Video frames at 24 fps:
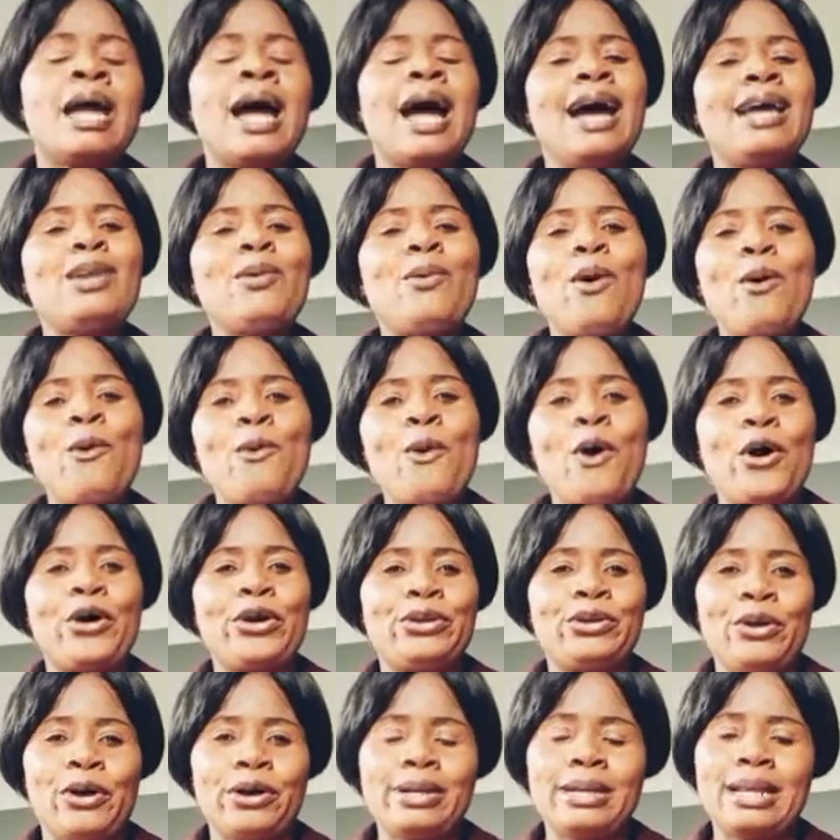And one way
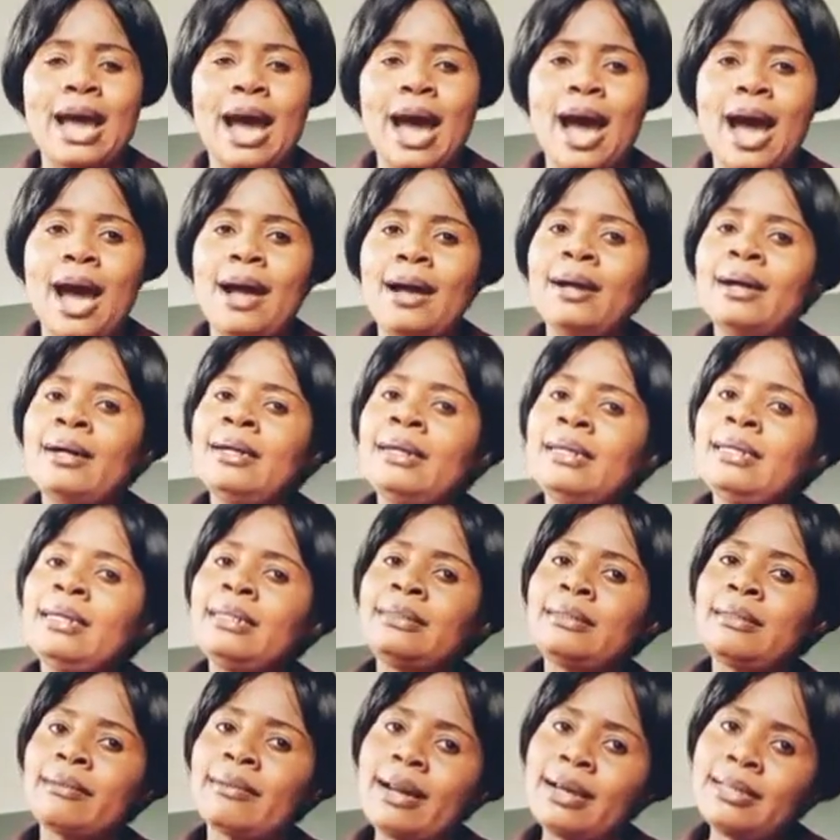or the other,
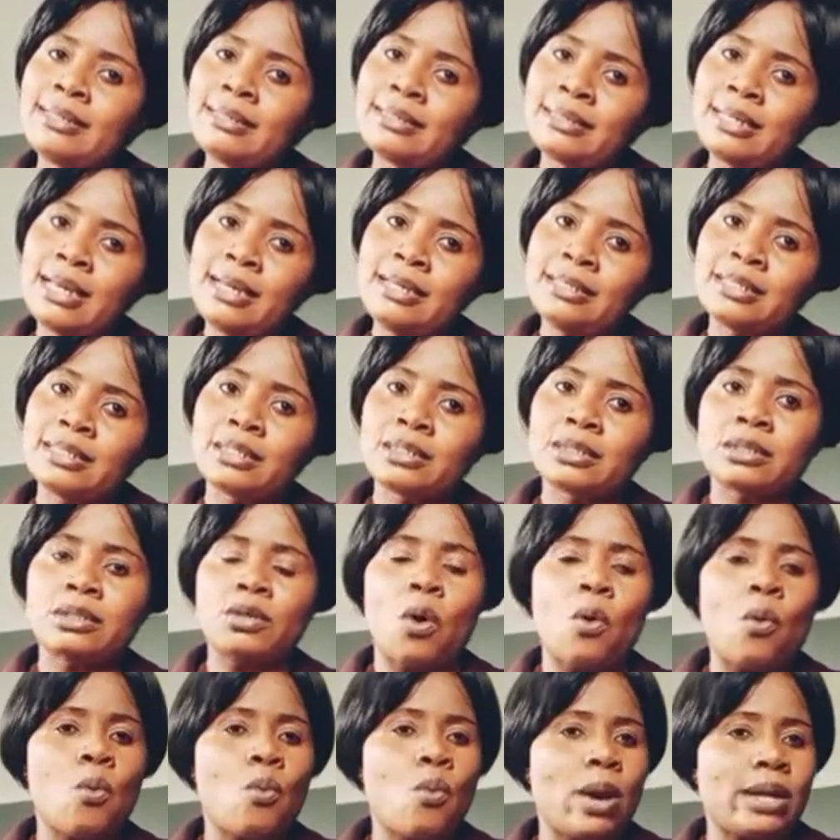it raises
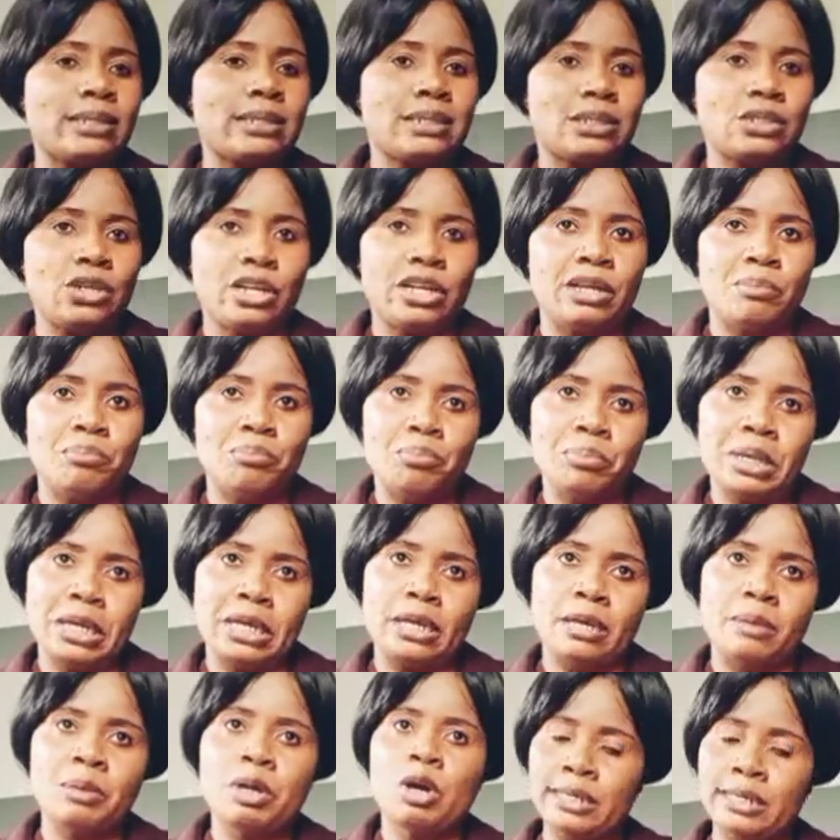some question in
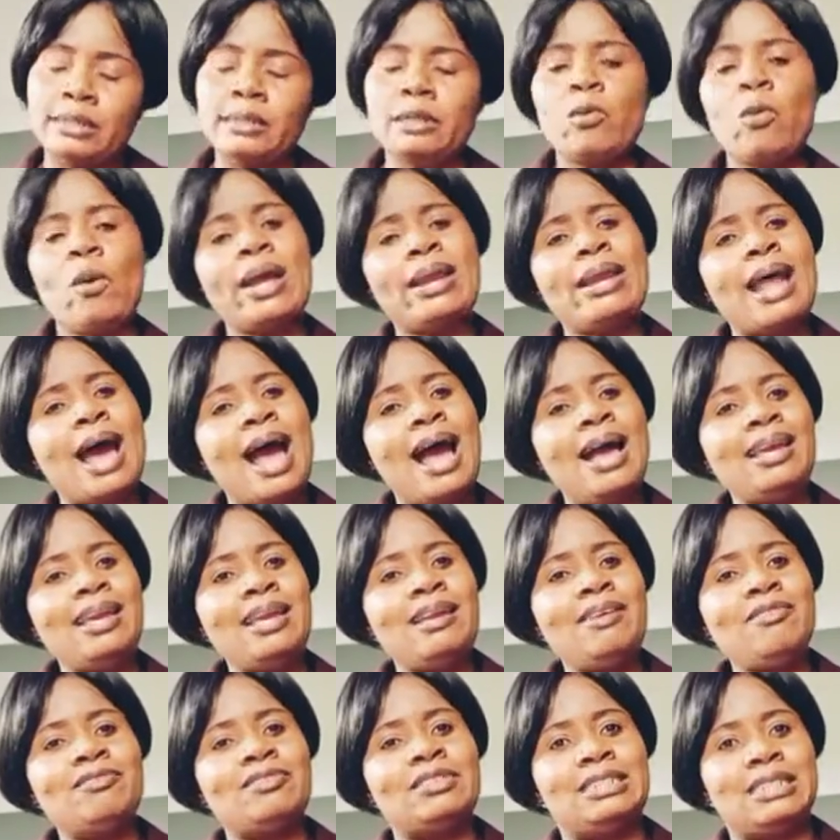me whether
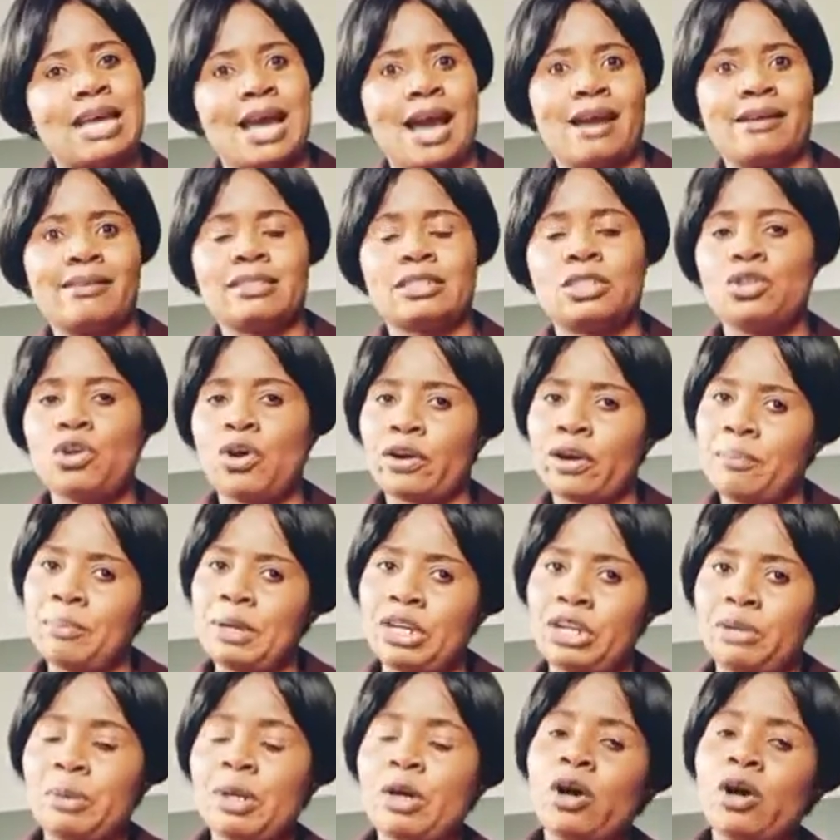if there is no remedy,